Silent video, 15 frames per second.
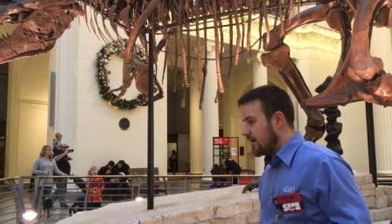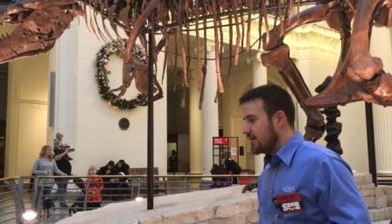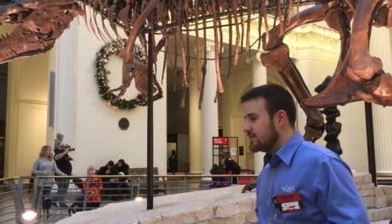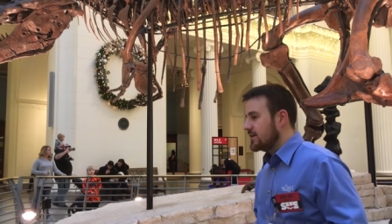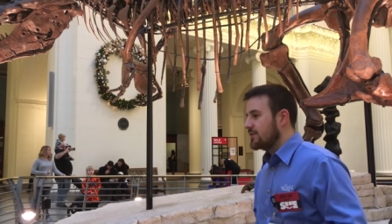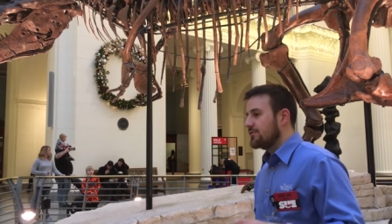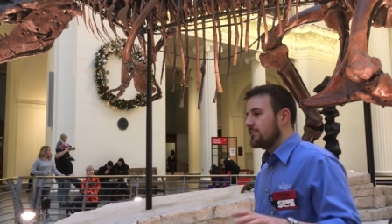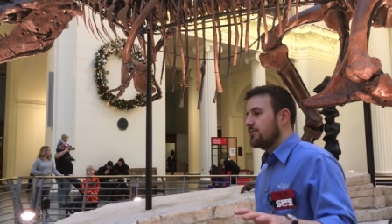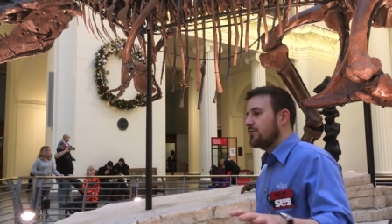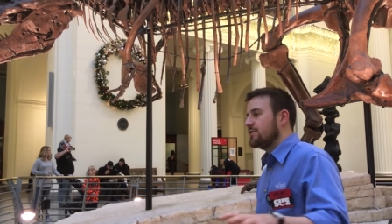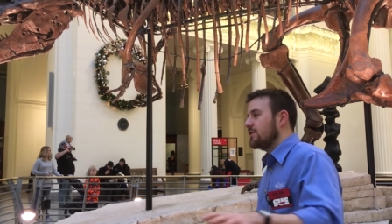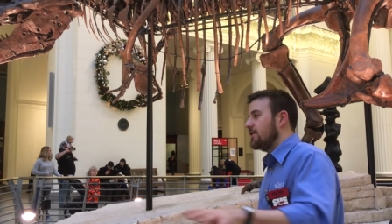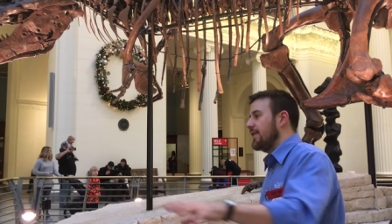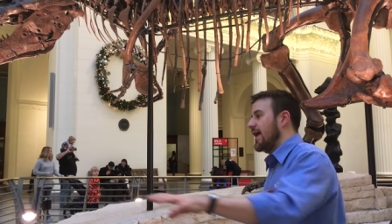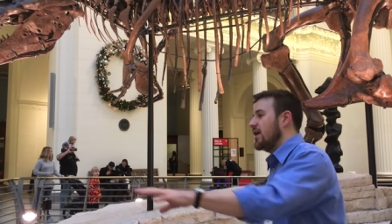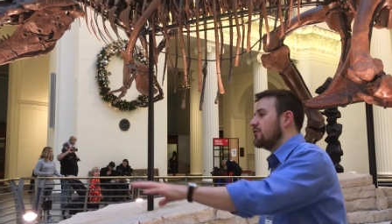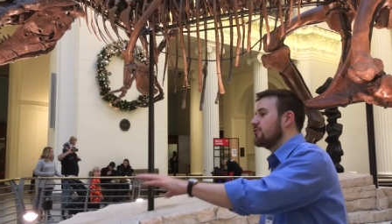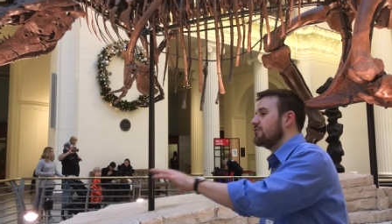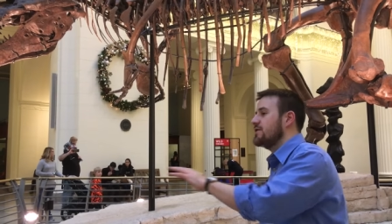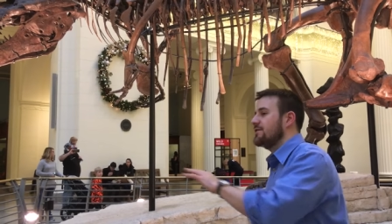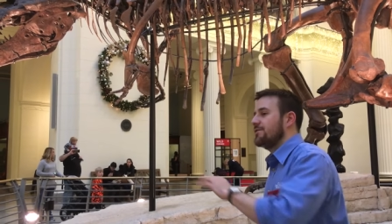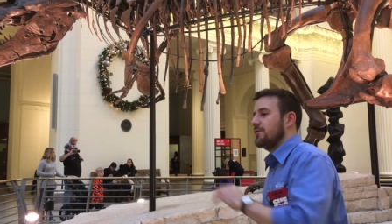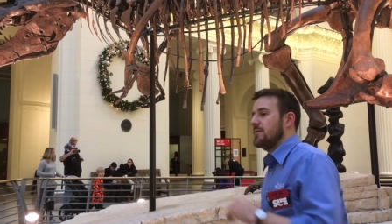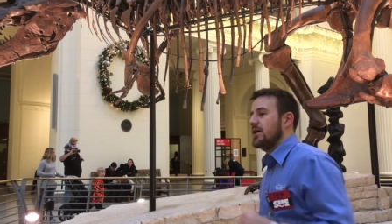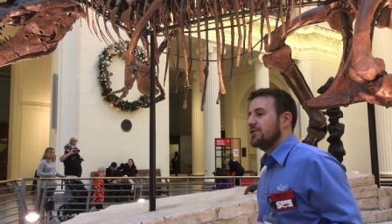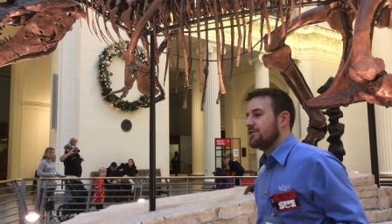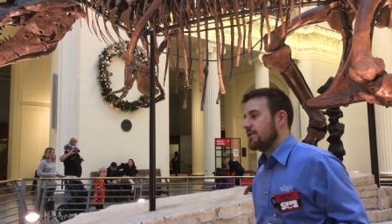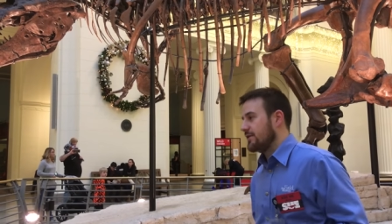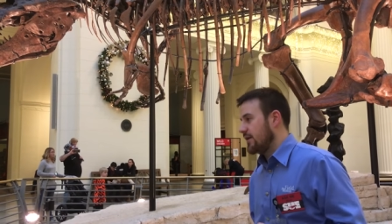hunting through what's called the Hell Creek Formation,